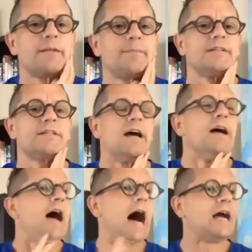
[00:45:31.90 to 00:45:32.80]
Dieter.
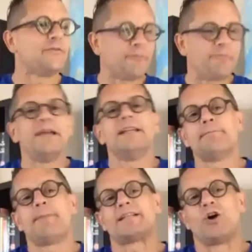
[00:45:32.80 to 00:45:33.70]
I've been in
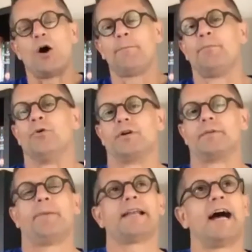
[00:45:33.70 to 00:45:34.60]
Bad Homburg,
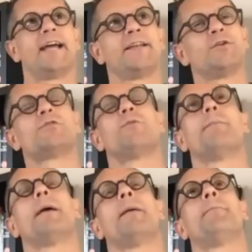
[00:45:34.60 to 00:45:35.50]
but I don't
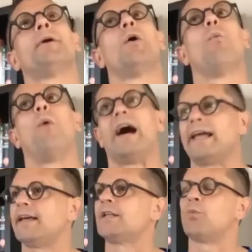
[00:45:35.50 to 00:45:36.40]
remember why
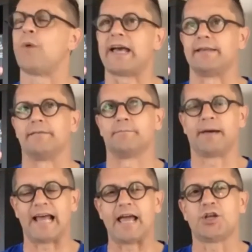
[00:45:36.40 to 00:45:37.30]
and when. But
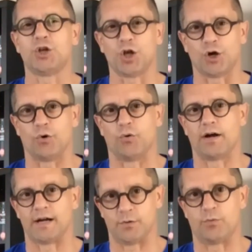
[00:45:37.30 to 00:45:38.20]
I know
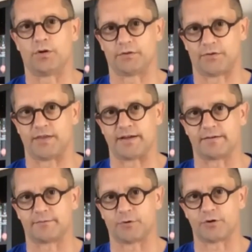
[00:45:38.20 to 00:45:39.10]
I was there
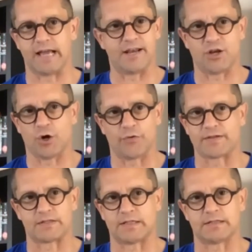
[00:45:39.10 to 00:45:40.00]
because I know the
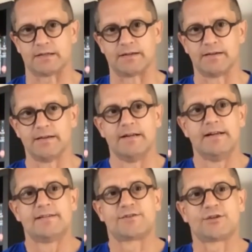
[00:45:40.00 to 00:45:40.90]
city.
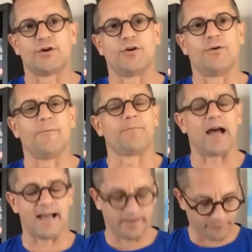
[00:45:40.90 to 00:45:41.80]
So I
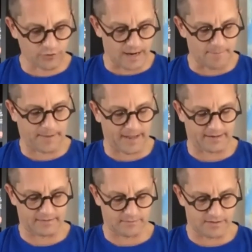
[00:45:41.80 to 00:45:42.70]
have to come back
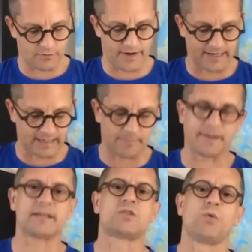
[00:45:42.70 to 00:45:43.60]
on a regular
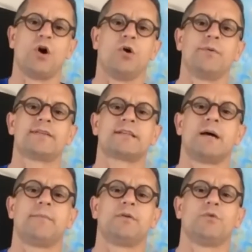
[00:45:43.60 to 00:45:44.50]
basis. We're always
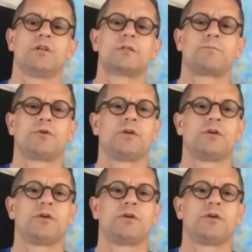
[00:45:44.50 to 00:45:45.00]
coming once per year.